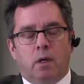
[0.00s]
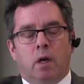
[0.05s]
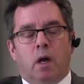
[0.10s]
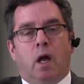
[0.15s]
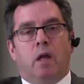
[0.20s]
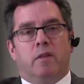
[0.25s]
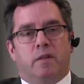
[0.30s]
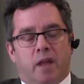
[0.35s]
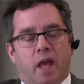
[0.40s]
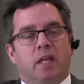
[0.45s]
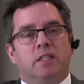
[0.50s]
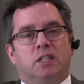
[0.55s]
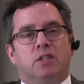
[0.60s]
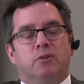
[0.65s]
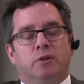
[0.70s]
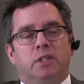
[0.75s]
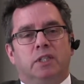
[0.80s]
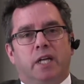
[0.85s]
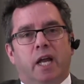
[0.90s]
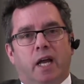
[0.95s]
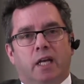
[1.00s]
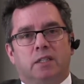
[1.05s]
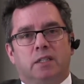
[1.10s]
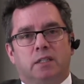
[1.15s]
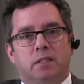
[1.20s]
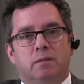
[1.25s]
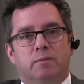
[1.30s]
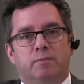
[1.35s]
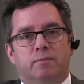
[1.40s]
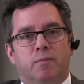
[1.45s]
And the answer is
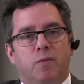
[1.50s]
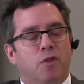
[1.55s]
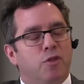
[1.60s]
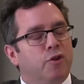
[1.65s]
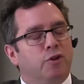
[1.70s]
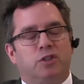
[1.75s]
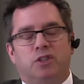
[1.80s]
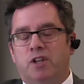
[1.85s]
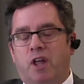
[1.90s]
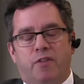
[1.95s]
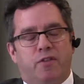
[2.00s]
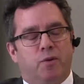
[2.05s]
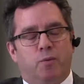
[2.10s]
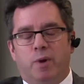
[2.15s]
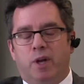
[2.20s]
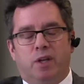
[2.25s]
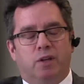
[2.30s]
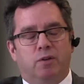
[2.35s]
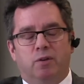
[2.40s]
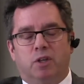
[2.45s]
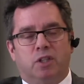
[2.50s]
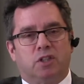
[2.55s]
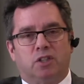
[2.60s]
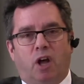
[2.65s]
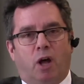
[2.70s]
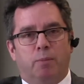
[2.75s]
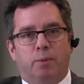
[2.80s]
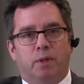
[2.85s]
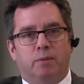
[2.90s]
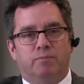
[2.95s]
yes. There's nothing we can do to
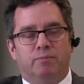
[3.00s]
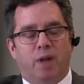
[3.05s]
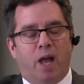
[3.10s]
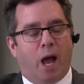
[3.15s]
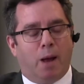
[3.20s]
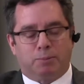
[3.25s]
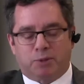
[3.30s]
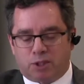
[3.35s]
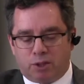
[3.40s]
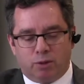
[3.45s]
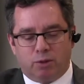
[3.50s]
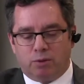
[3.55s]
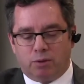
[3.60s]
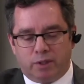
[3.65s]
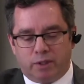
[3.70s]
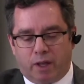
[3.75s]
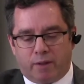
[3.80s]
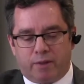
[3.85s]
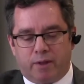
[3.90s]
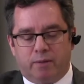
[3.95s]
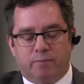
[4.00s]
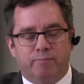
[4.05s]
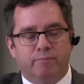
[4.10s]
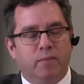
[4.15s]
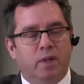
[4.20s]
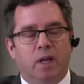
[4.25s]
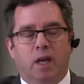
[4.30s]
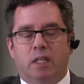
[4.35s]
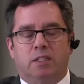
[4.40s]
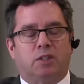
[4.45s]
stop it. Absolutely nothing.
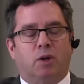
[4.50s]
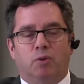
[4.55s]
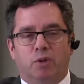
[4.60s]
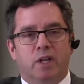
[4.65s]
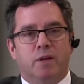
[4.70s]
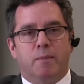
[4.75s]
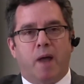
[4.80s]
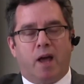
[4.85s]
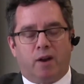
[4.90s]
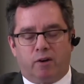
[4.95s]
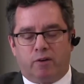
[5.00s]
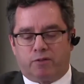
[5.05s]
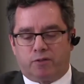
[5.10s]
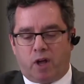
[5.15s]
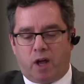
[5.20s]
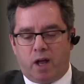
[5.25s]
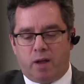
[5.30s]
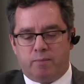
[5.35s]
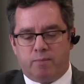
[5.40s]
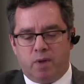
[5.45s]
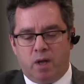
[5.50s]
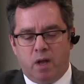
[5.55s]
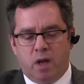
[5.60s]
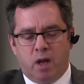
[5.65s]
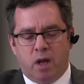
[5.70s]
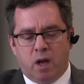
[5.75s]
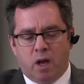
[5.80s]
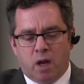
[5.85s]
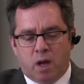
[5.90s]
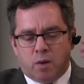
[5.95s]
It's only a matter of time.
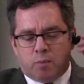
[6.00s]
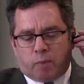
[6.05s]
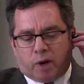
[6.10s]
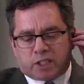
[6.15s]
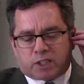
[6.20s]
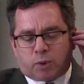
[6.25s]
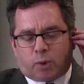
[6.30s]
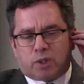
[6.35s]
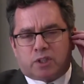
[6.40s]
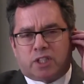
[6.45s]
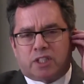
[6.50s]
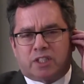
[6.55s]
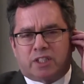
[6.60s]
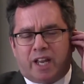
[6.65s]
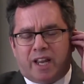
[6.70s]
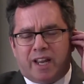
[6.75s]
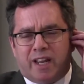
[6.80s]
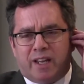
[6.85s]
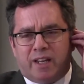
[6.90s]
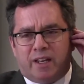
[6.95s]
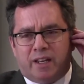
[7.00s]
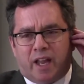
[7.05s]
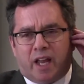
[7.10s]
My sources say,